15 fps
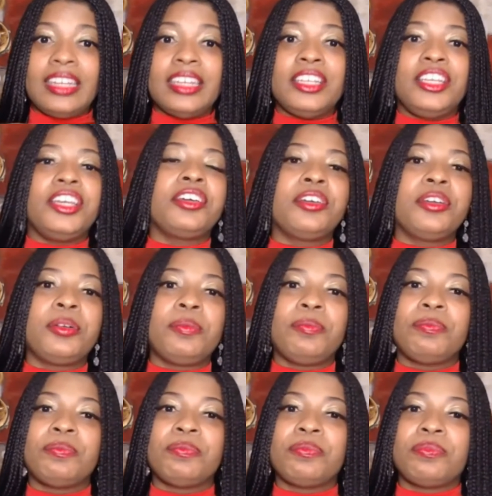year
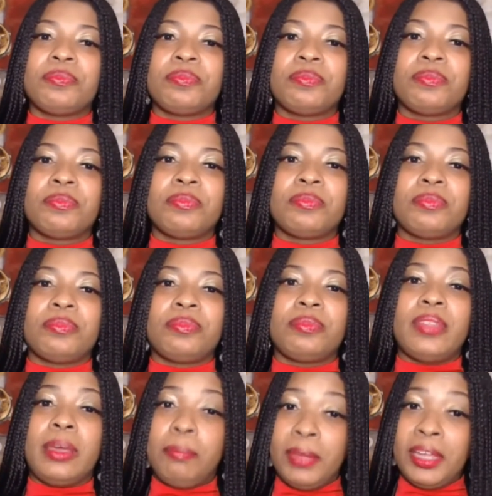
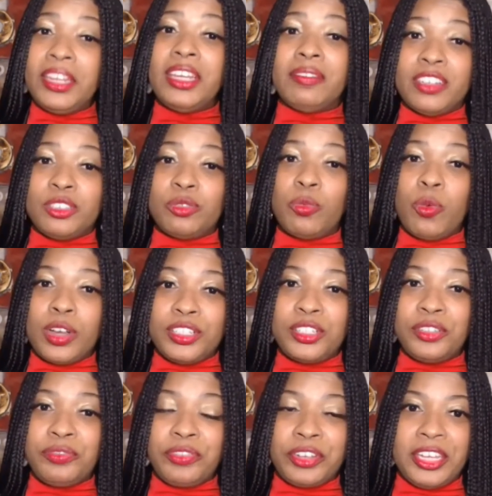that many of us want to
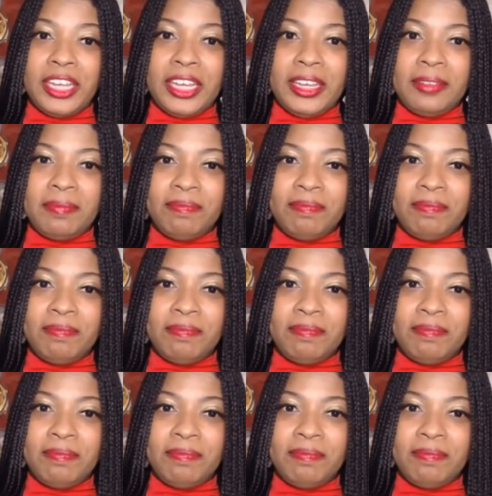forget.